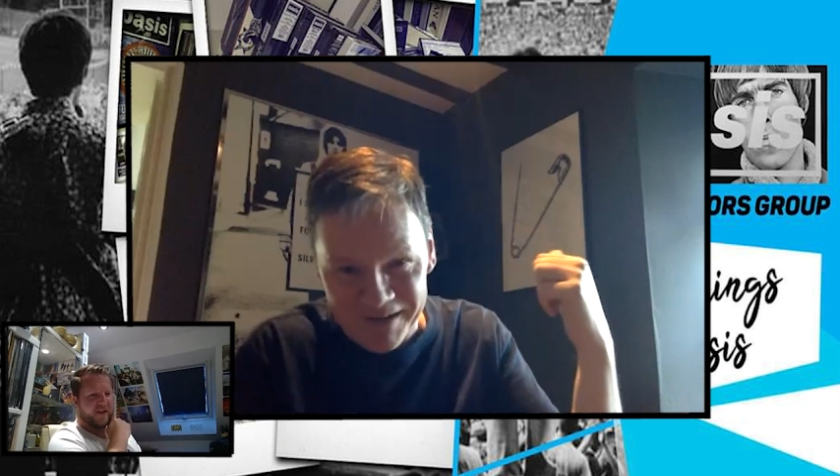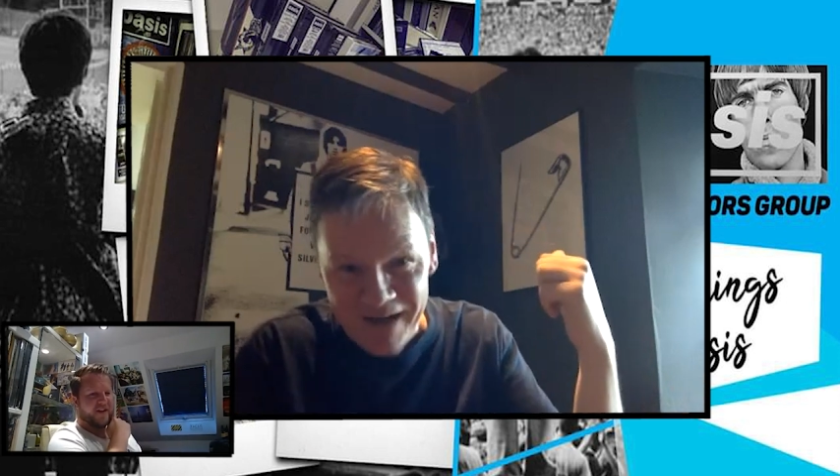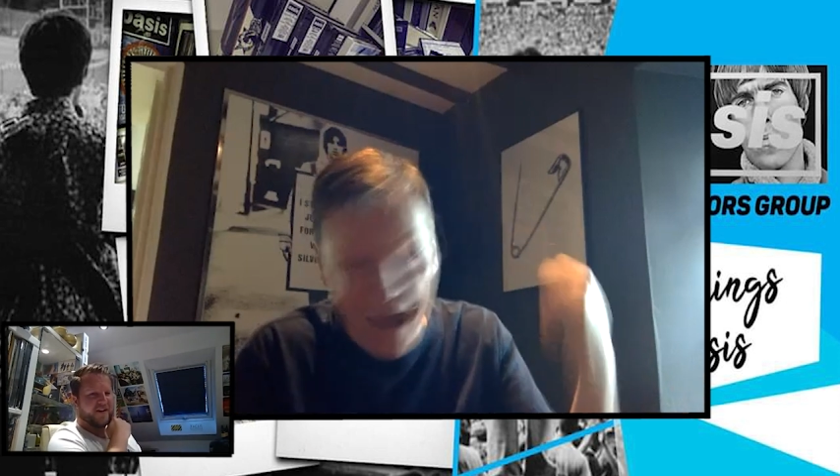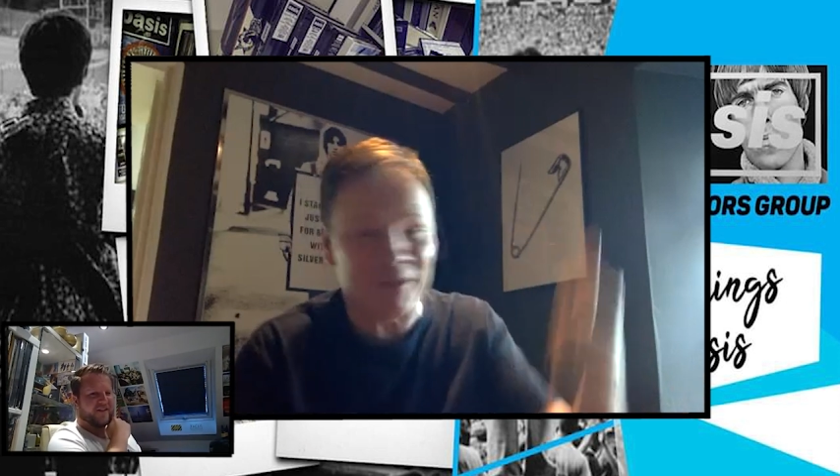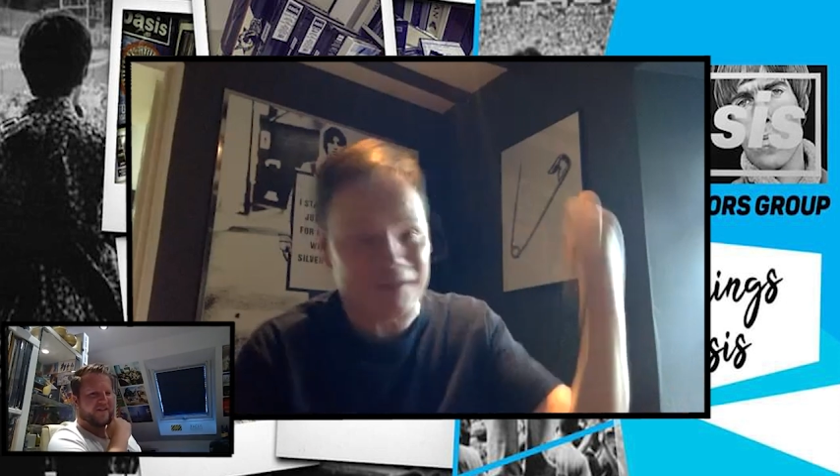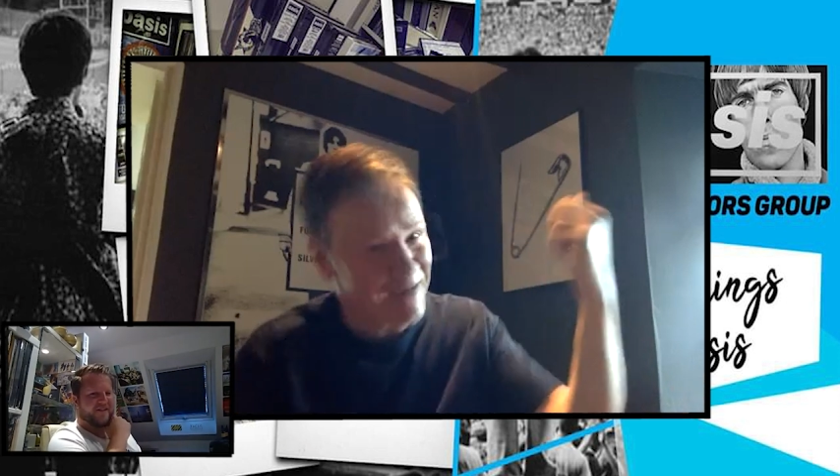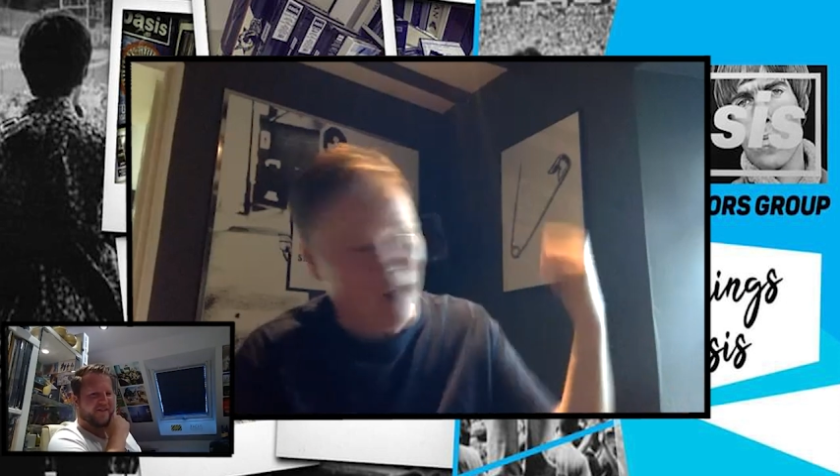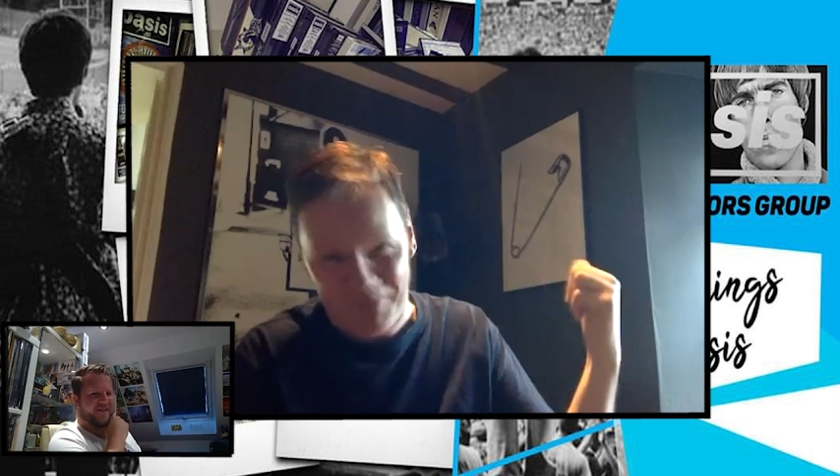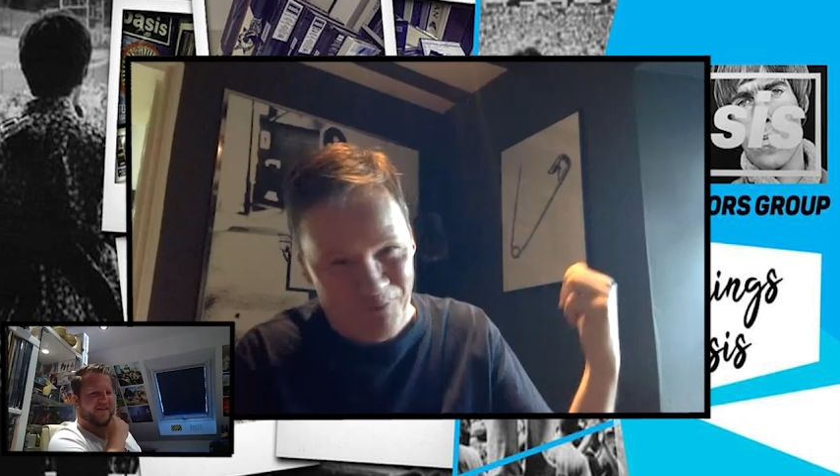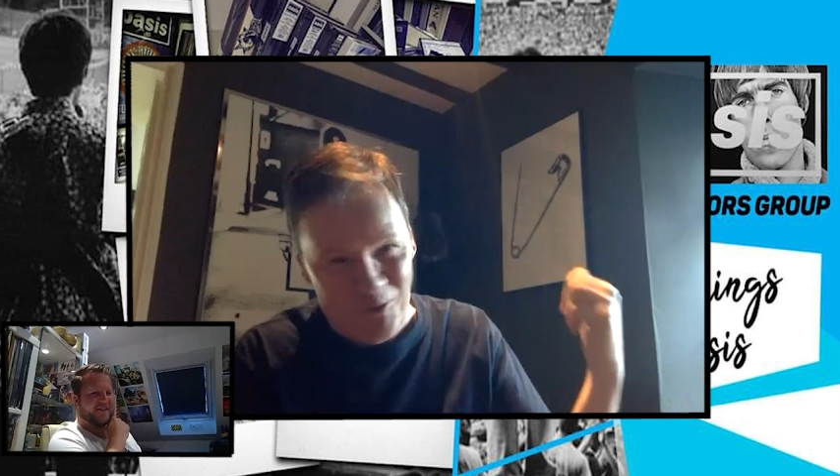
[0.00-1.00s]
and the time
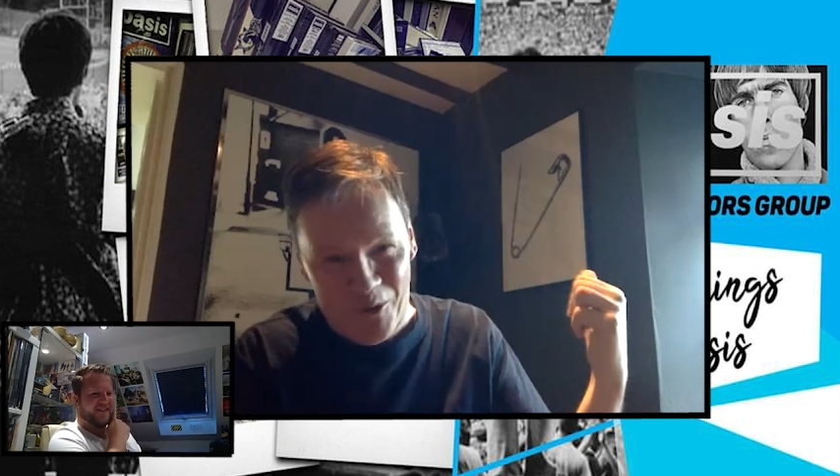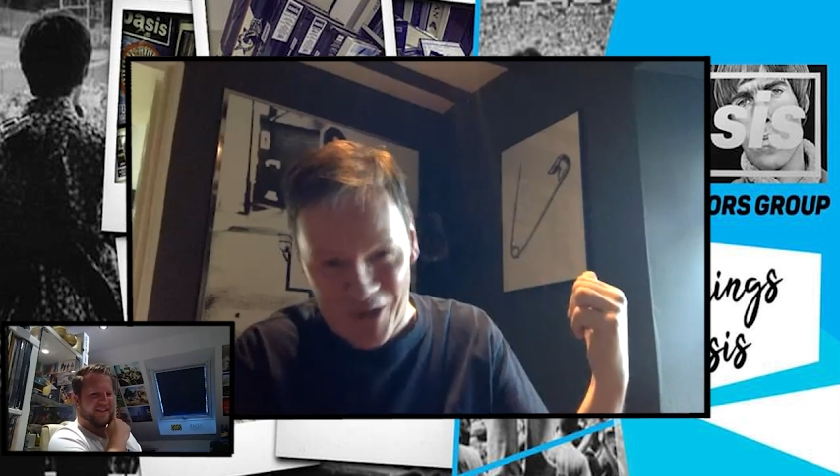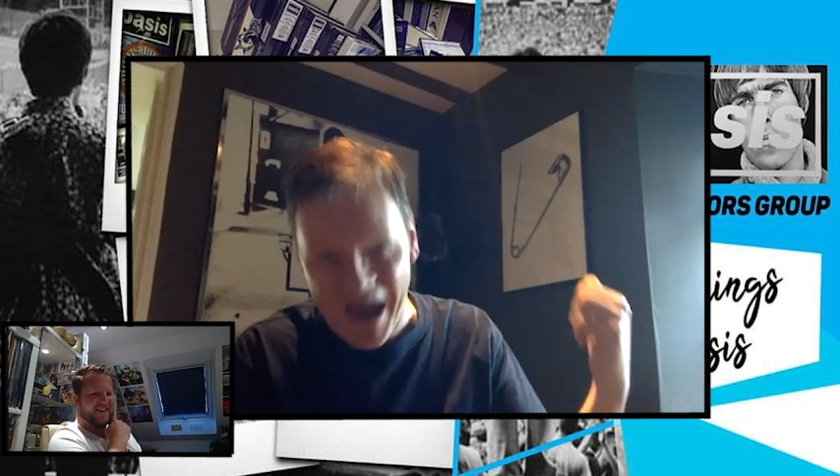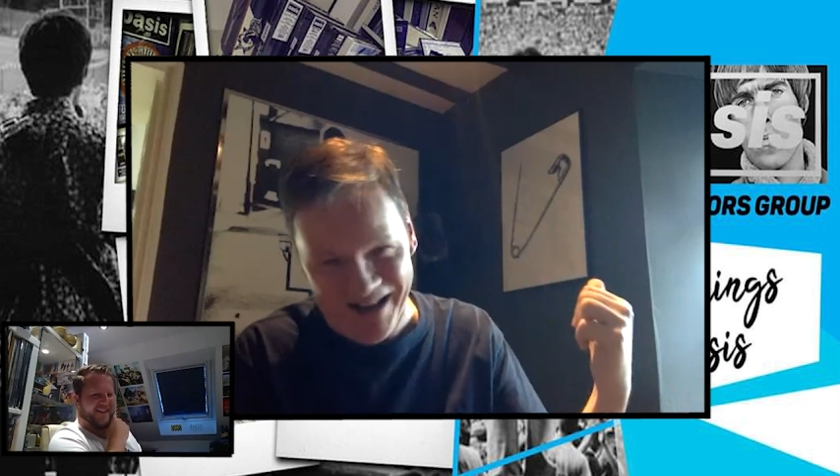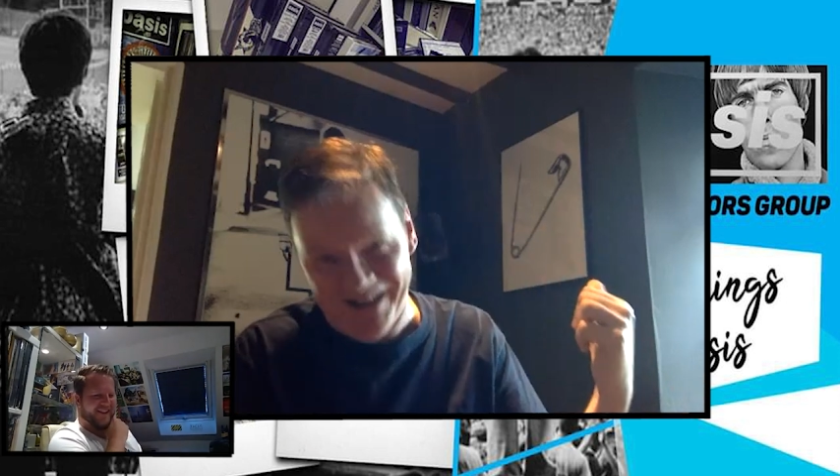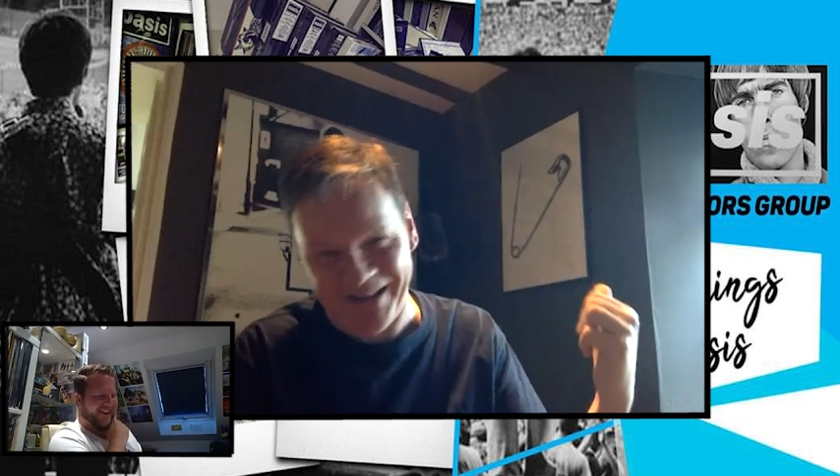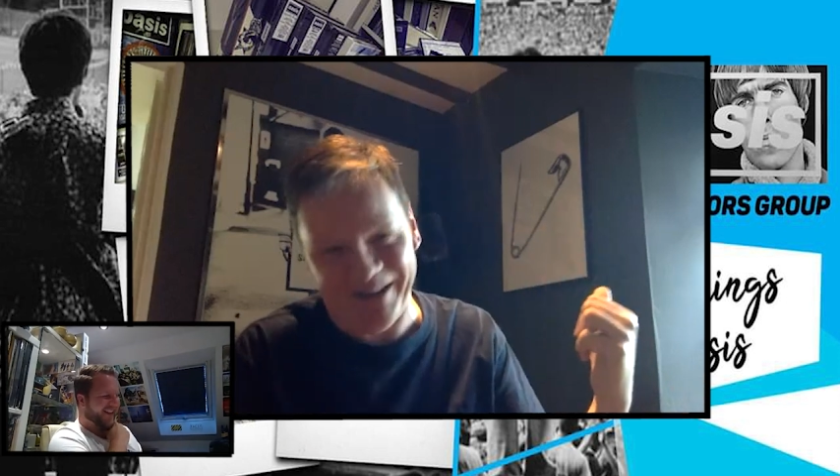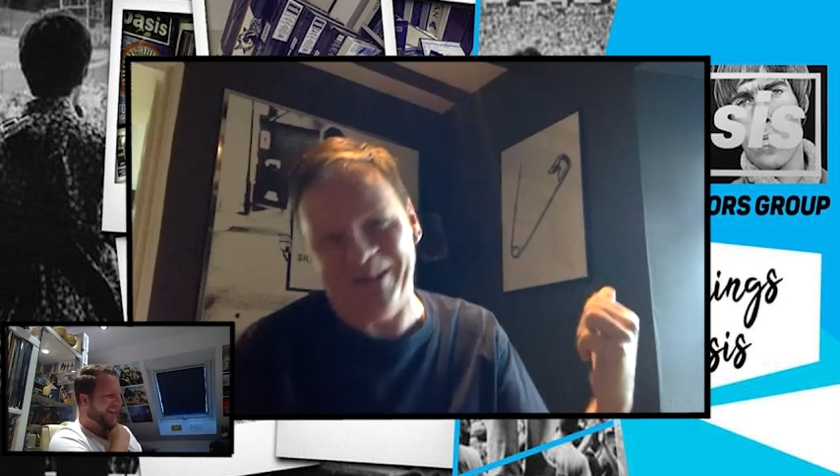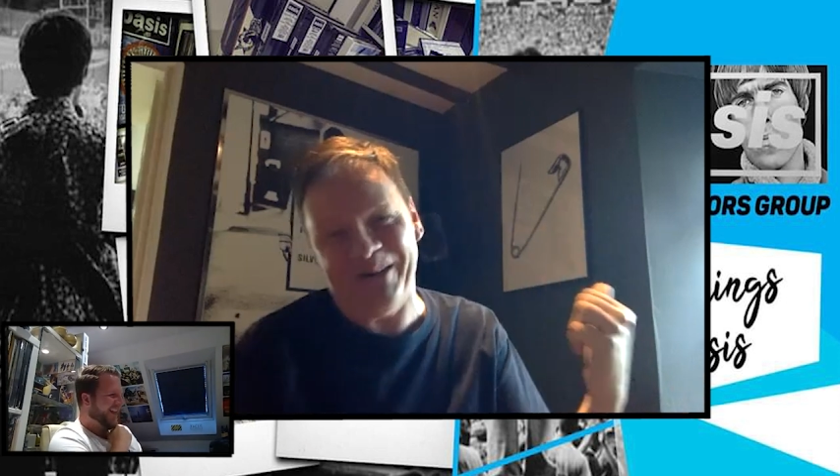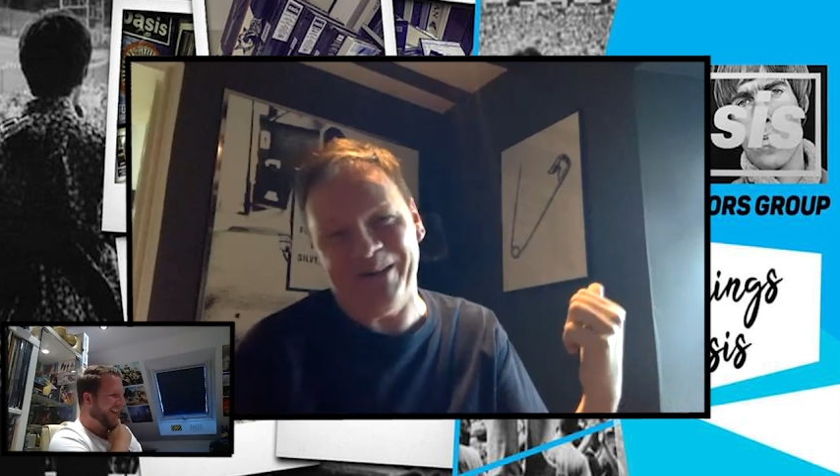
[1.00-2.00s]
before that.
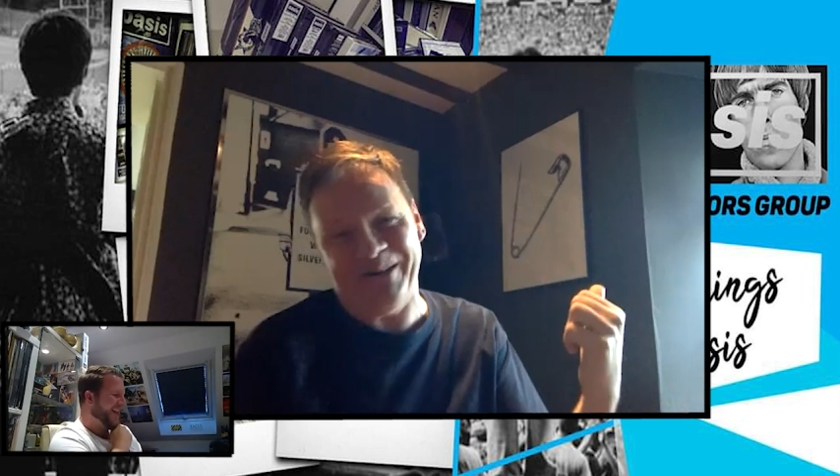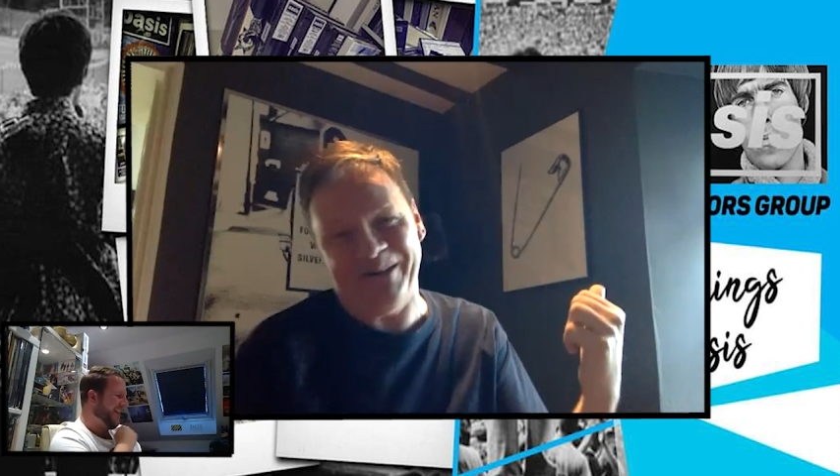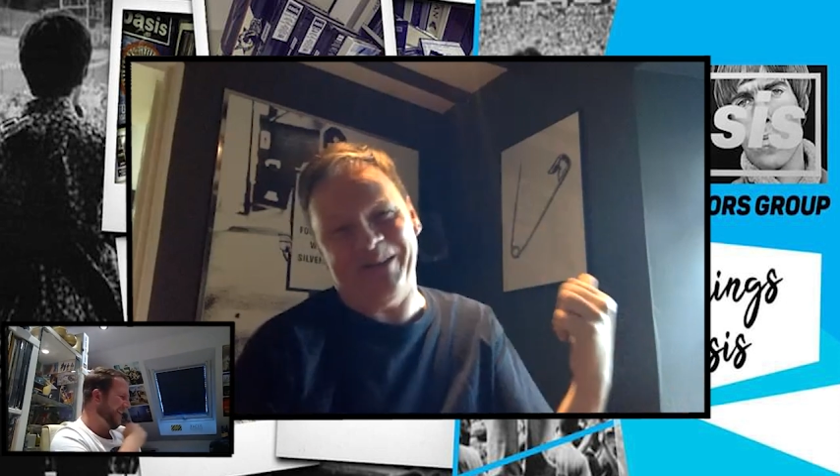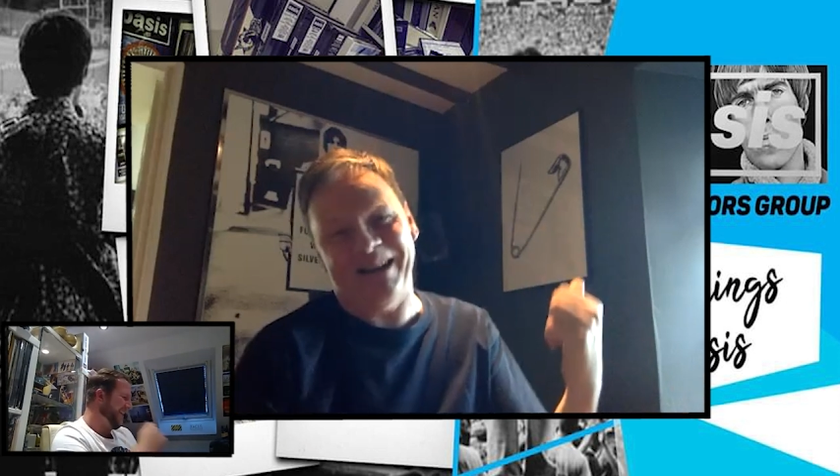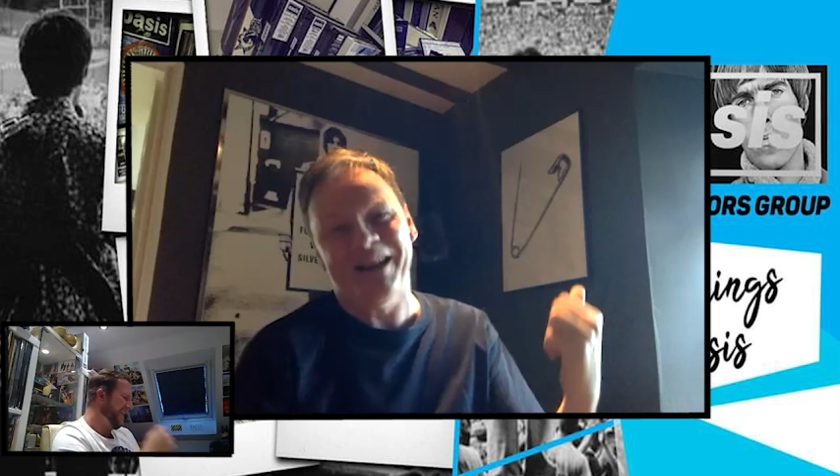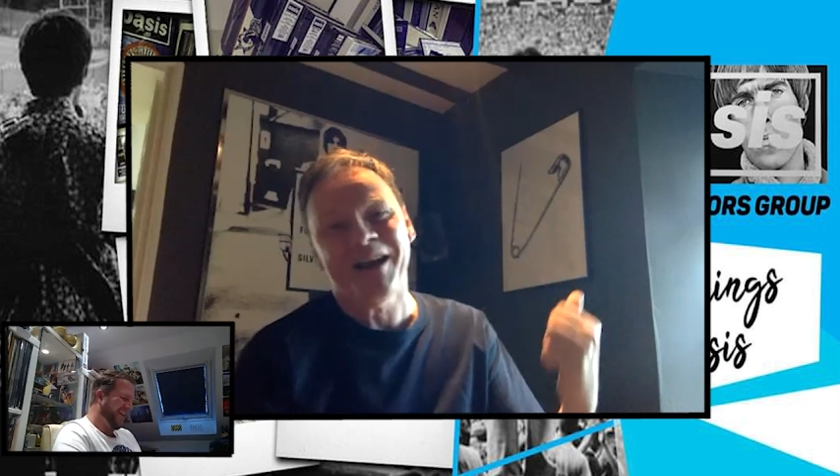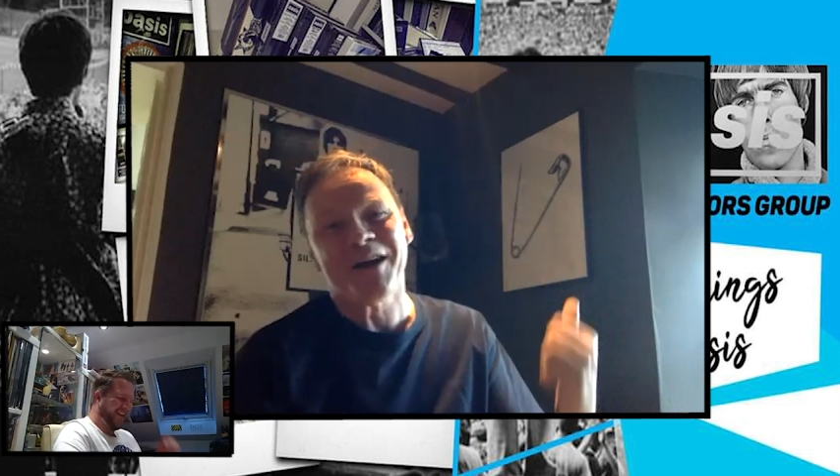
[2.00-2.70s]
You know what I mean?